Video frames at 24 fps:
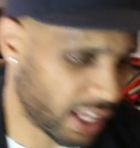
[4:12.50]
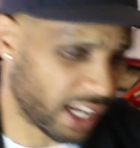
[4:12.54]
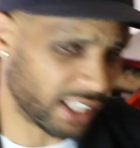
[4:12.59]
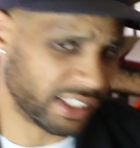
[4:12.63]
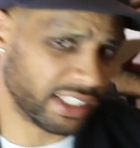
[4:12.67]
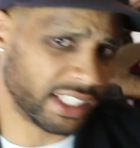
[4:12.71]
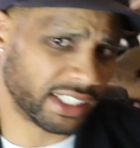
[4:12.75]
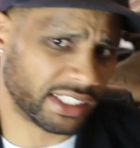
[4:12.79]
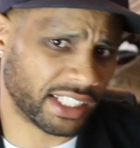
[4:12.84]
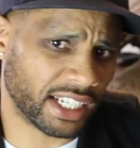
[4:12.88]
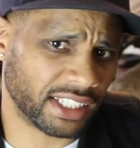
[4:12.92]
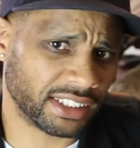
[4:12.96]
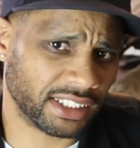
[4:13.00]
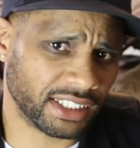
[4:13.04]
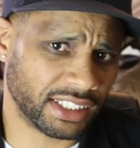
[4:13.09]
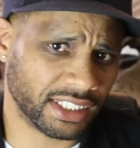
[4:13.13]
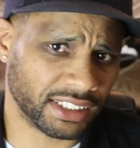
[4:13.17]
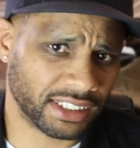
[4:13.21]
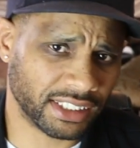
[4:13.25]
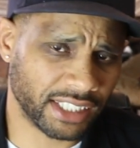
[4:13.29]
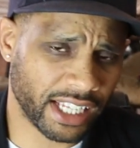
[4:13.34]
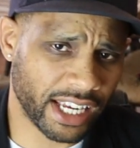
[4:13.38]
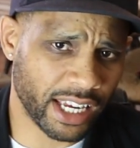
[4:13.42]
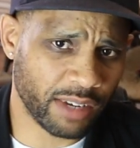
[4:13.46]
I think that's in the
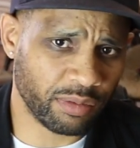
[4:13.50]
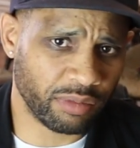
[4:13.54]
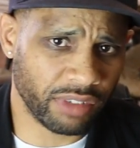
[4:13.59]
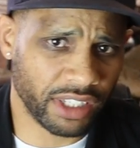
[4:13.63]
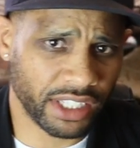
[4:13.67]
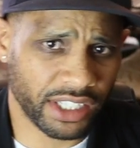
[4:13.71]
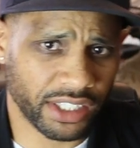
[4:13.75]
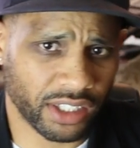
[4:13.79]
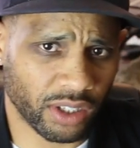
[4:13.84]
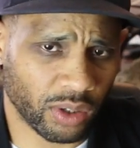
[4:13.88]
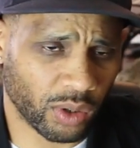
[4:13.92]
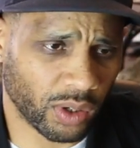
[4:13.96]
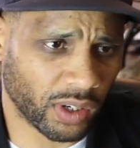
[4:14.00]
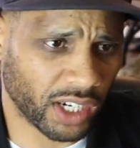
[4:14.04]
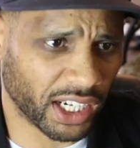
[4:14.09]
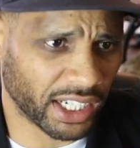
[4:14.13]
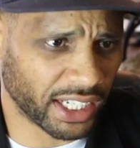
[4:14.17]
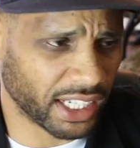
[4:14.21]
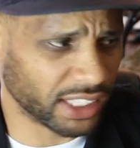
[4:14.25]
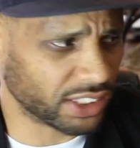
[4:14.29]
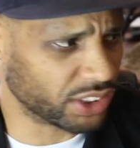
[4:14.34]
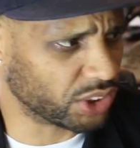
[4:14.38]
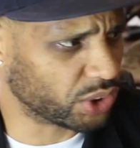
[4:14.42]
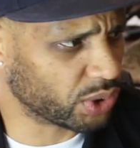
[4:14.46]
same video I
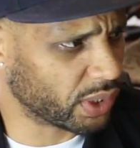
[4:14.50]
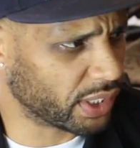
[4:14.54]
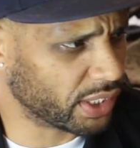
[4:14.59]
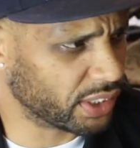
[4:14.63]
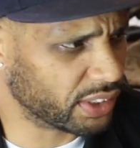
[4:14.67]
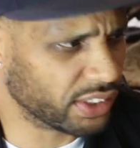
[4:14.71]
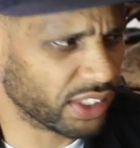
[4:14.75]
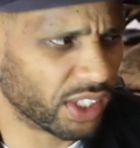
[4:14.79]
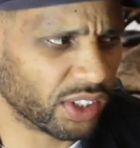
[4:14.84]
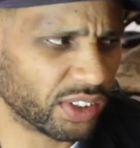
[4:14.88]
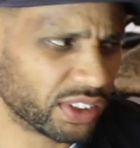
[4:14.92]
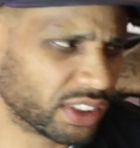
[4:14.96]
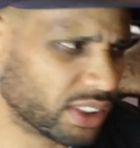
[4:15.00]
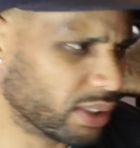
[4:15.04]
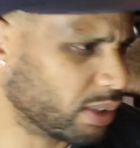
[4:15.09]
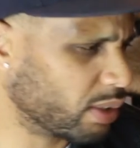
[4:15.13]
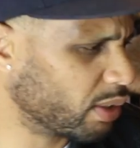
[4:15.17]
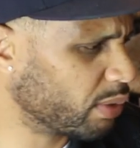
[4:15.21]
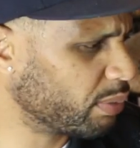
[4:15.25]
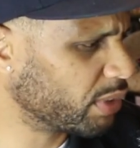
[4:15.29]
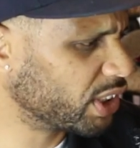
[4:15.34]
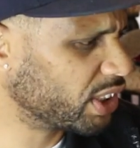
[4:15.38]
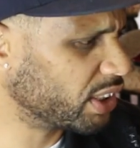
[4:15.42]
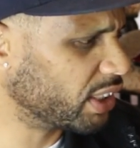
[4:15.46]
got to trade it. No, it
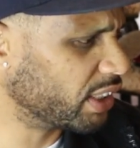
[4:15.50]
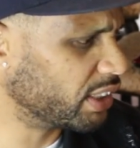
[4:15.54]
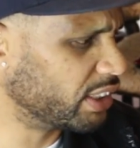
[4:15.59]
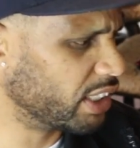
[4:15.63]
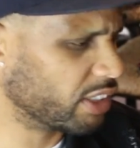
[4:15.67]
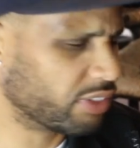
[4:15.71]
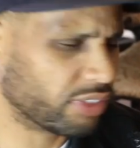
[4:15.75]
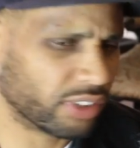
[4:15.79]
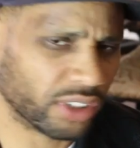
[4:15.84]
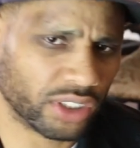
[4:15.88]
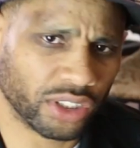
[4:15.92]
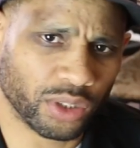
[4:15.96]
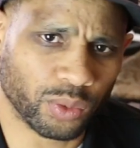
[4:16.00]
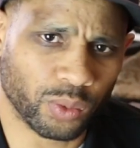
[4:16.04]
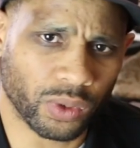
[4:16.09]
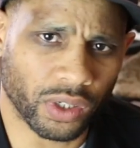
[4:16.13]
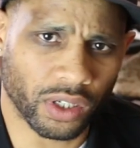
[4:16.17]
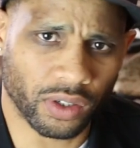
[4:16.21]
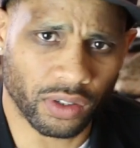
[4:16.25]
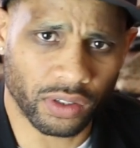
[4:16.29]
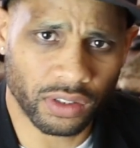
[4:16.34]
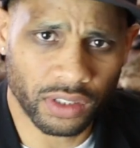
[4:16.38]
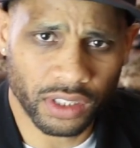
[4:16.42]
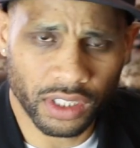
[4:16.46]
was in a different
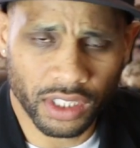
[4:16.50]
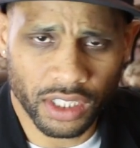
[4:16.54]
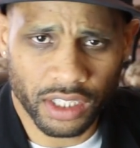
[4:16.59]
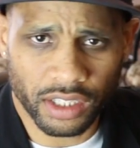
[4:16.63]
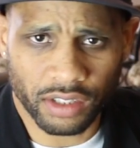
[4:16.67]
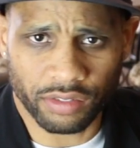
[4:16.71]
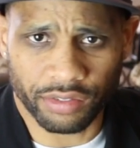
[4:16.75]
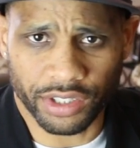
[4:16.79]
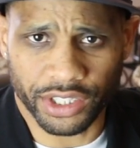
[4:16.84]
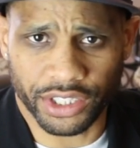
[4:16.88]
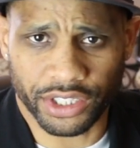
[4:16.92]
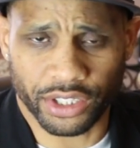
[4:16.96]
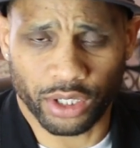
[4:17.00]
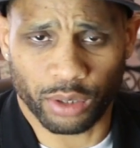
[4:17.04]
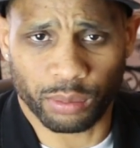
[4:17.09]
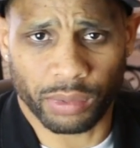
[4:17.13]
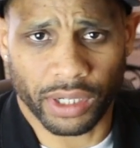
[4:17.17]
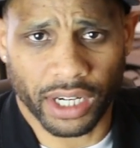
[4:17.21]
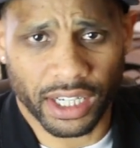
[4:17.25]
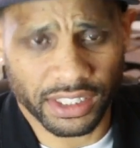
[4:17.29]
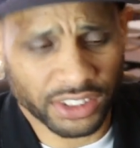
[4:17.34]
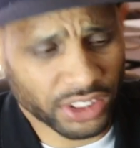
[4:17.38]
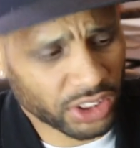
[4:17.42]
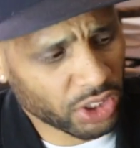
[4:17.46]
Goodwill video, but
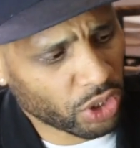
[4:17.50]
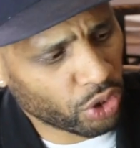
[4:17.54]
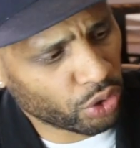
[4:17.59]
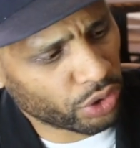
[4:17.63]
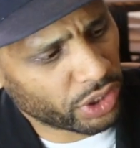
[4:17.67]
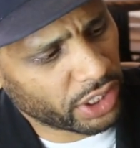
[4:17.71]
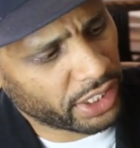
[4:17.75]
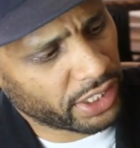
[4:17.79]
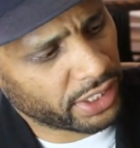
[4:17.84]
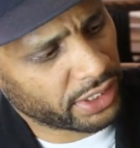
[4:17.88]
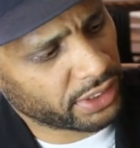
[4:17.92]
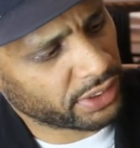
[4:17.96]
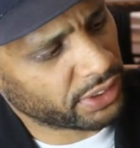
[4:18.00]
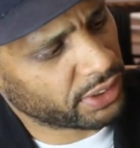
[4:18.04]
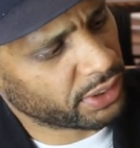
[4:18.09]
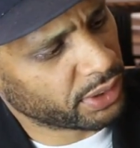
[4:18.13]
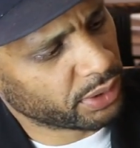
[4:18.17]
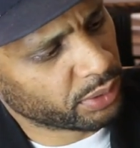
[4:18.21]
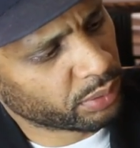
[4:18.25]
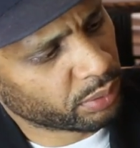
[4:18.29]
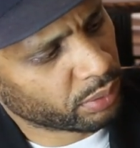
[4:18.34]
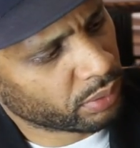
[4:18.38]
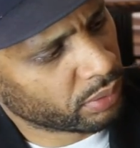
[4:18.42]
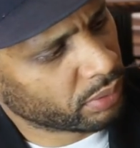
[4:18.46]
I sold these.
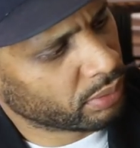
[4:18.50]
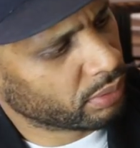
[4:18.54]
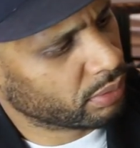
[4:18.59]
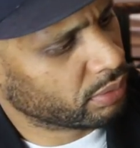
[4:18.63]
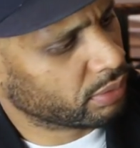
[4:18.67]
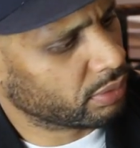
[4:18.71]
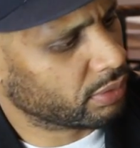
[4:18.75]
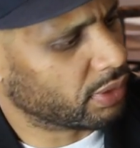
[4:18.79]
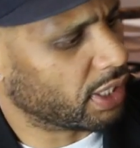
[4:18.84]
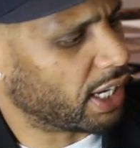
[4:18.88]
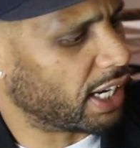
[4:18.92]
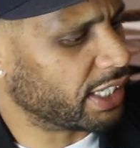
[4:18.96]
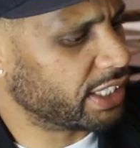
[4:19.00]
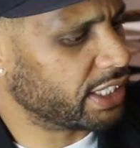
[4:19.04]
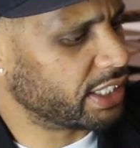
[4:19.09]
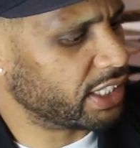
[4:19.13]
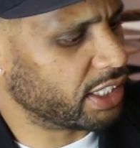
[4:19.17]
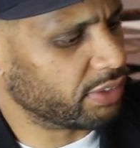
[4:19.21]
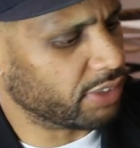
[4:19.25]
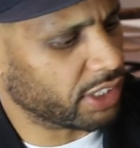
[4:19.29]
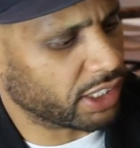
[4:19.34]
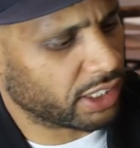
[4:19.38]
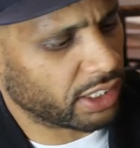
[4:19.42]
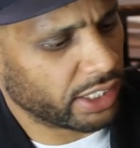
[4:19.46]
I didn't
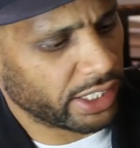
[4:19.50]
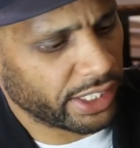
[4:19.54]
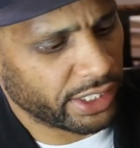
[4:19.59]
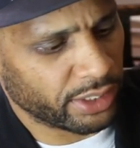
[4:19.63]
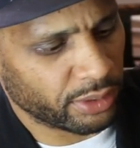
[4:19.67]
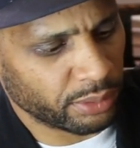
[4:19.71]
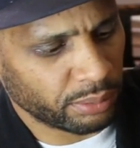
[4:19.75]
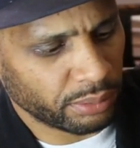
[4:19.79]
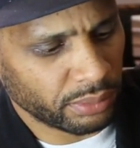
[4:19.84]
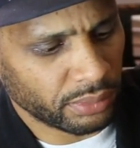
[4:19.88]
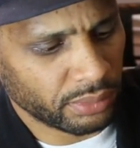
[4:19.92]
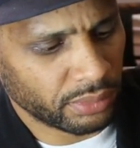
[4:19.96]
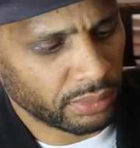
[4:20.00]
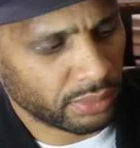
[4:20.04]
even clean them.